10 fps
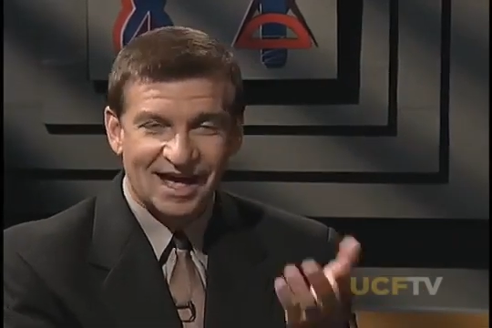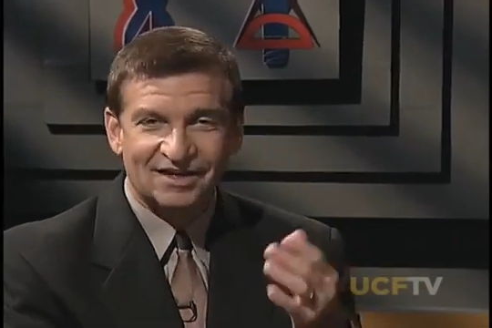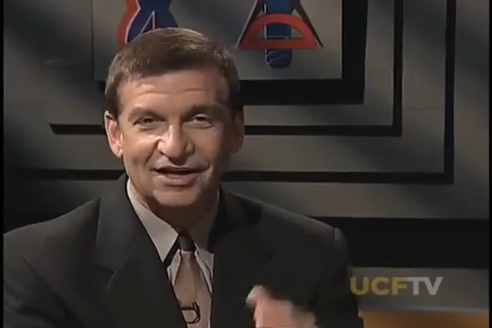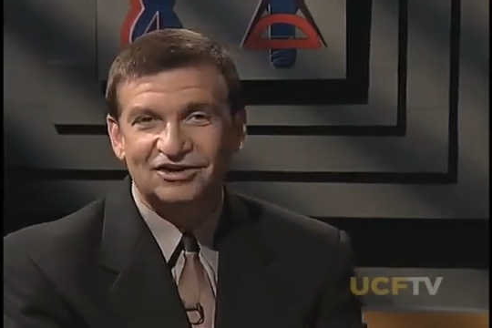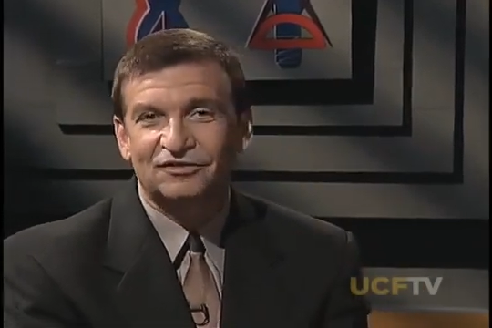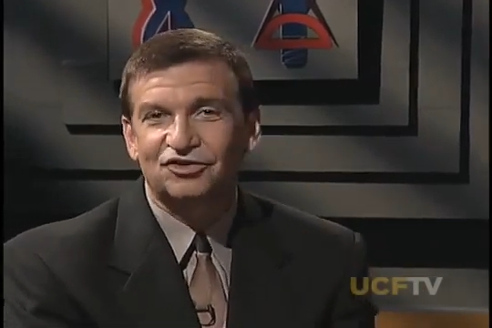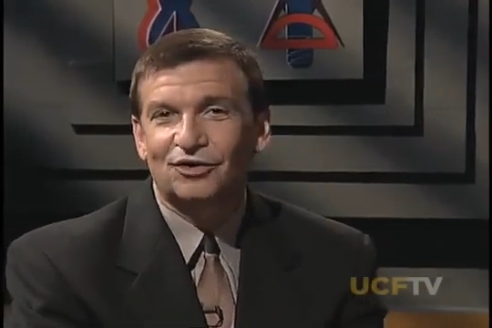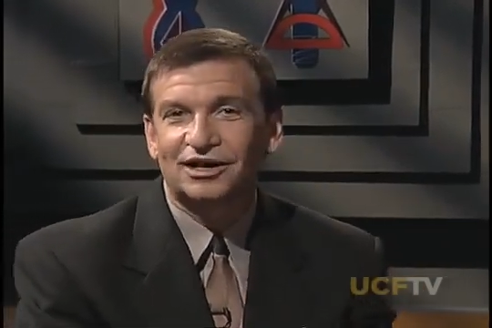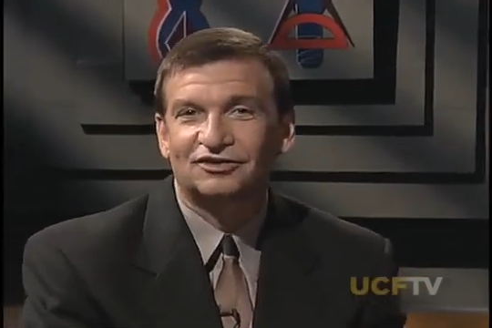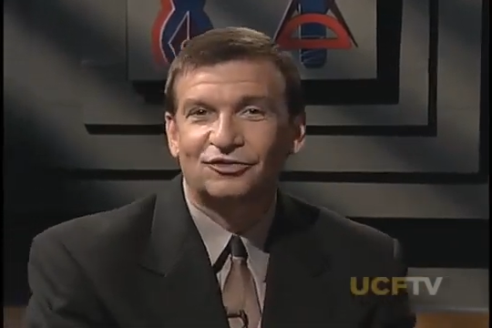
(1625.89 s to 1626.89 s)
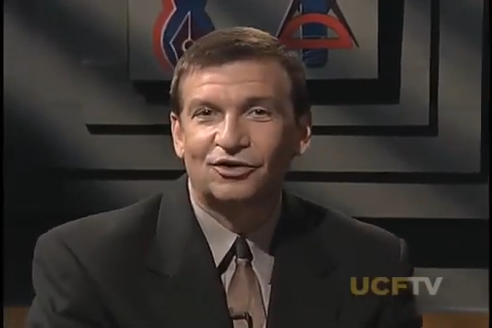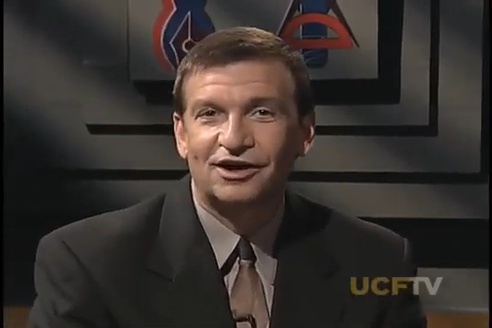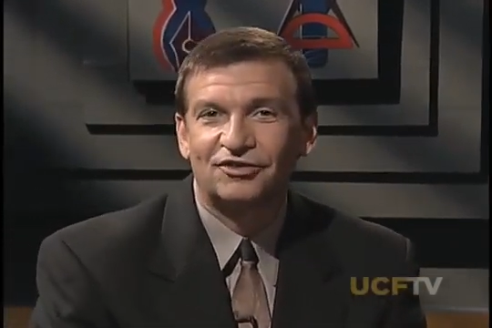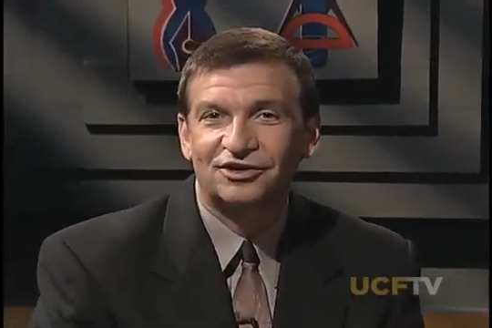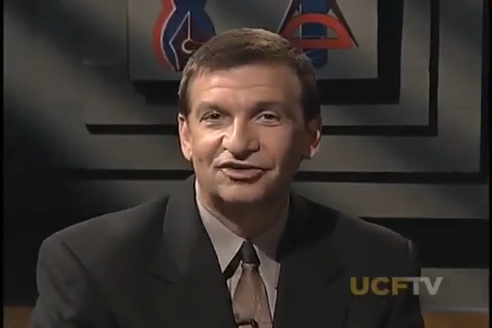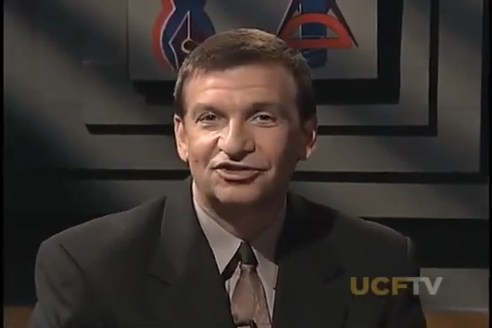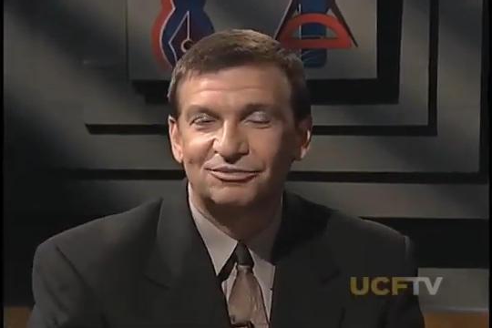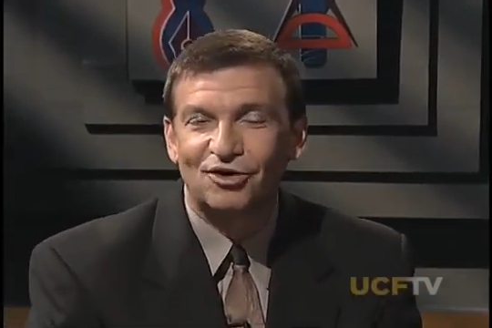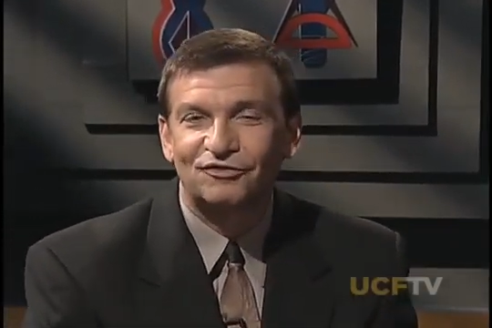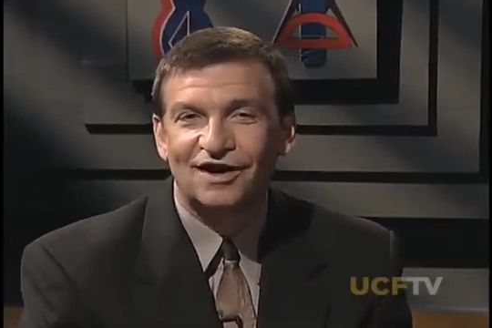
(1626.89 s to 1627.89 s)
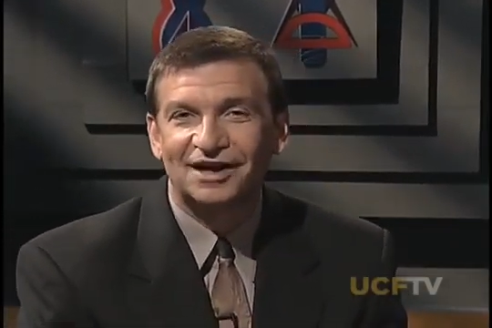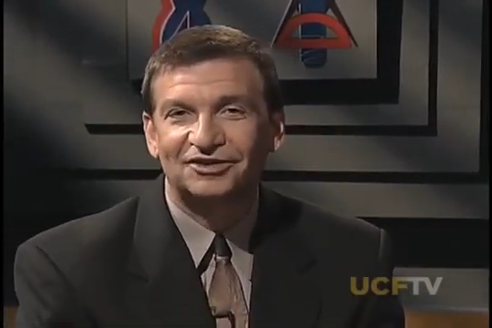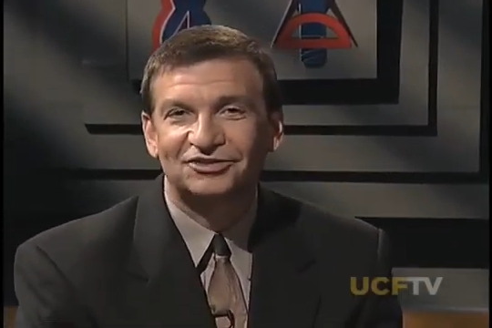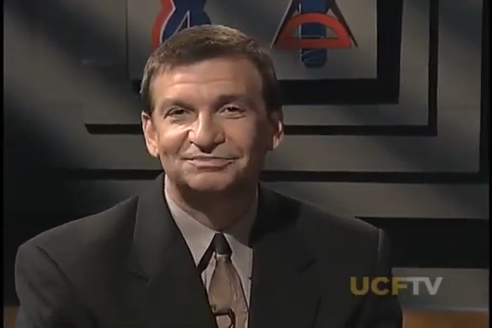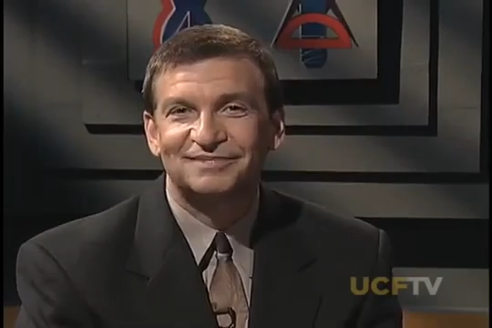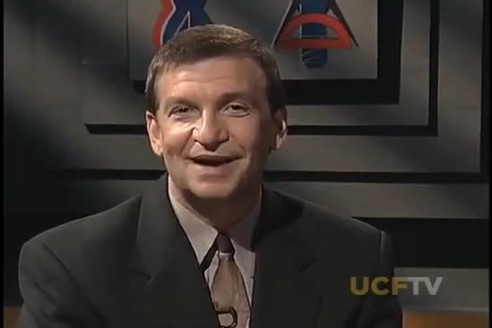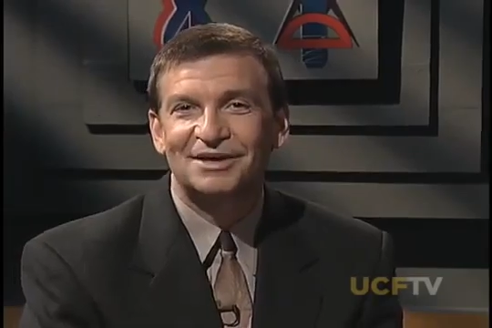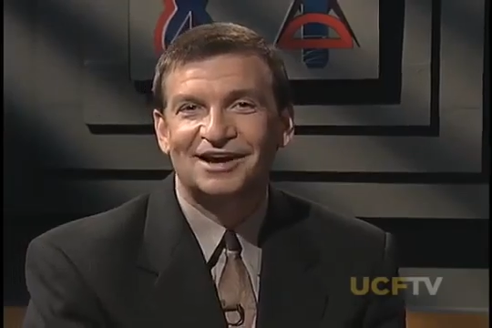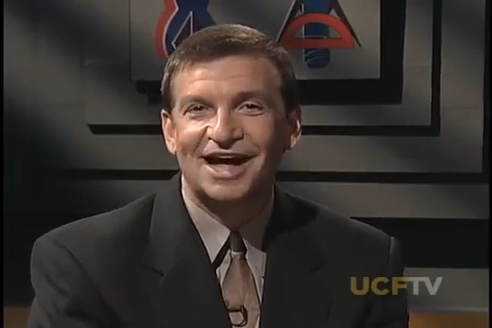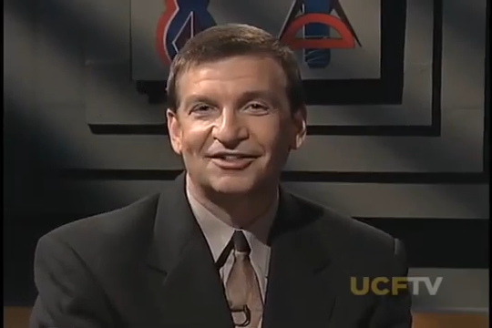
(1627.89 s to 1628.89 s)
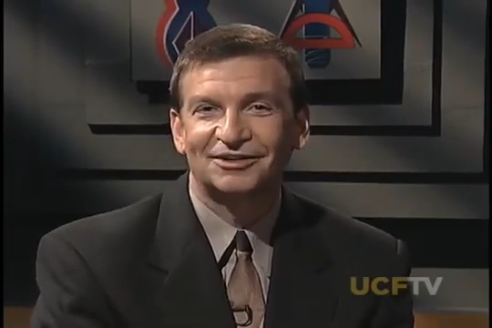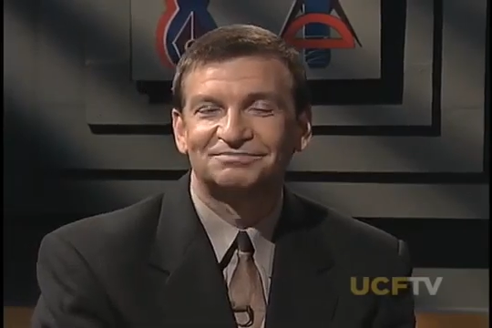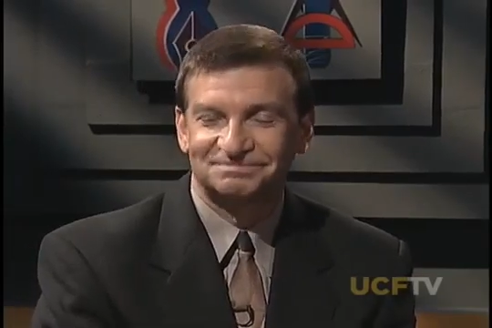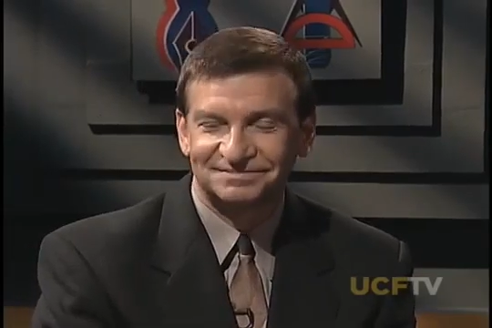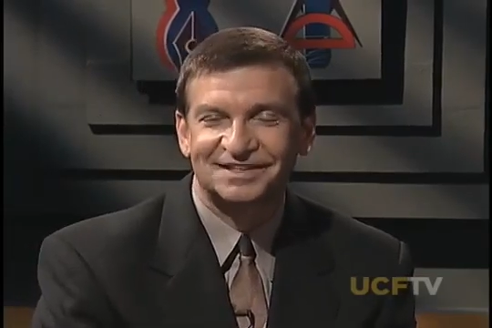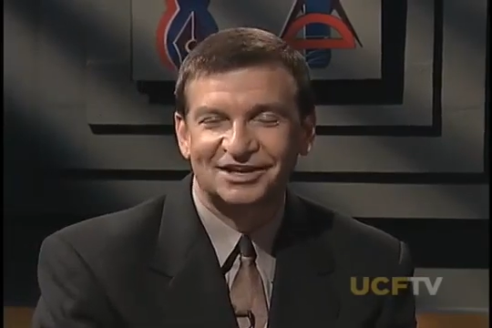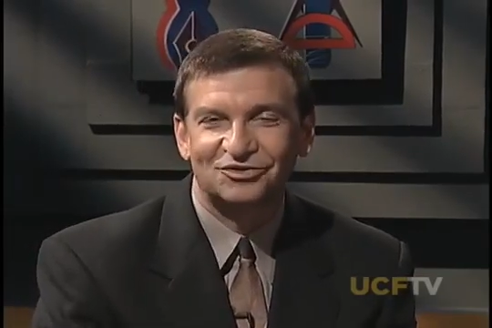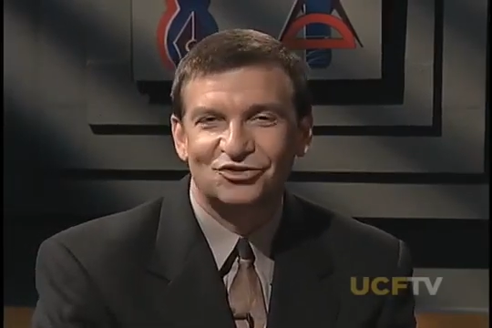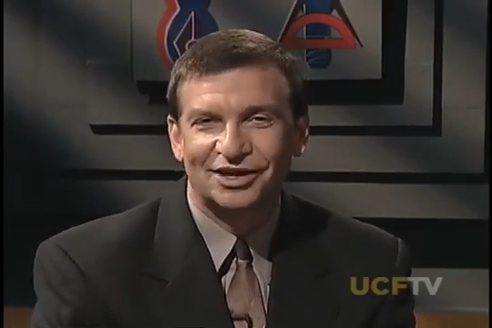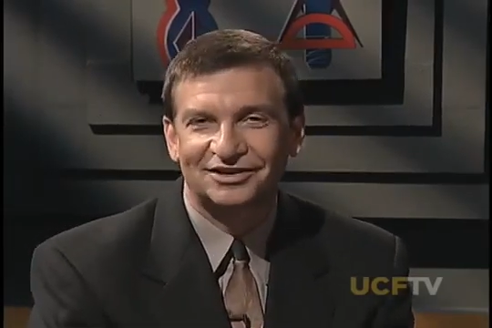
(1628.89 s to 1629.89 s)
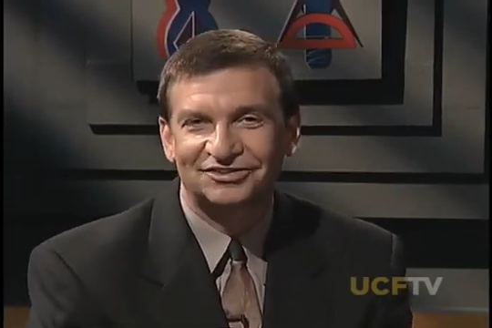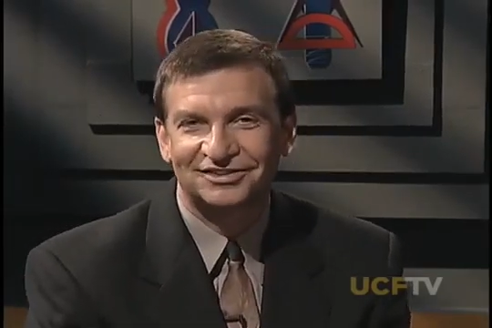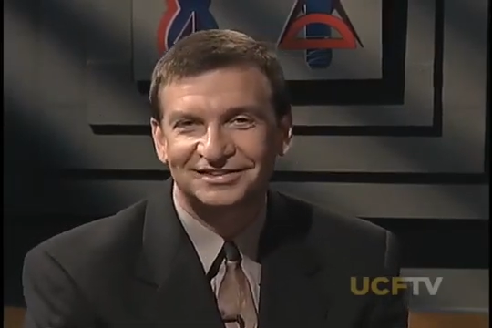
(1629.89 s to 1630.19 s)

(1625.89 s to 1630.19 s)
And thank you for joining us for another edition of Profiles. I'm Ed Highland. Thanks for joining us.